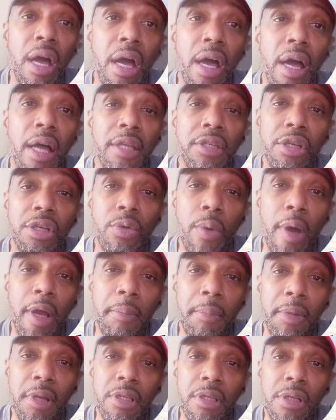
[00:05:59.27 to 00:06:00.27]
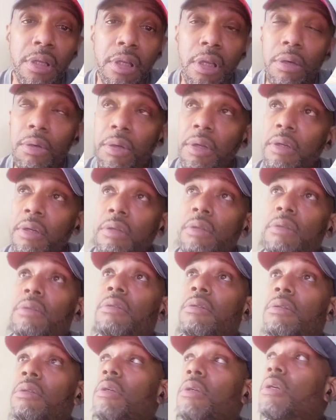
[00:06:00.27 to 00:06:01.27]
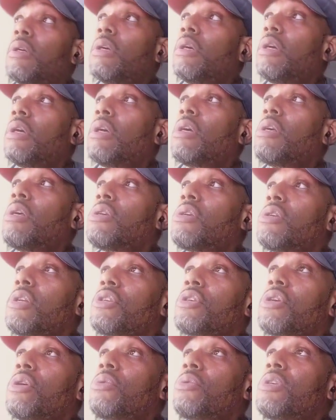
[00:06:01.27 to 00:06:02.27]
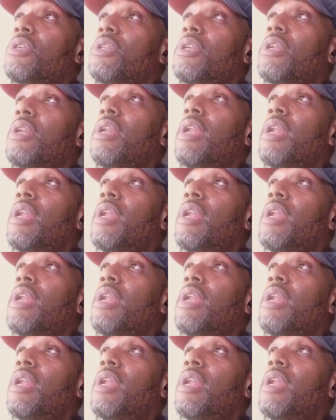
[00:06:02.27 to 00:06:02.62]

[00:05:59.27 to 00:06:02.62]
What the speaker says: That took quite a minute to load. So let's go to the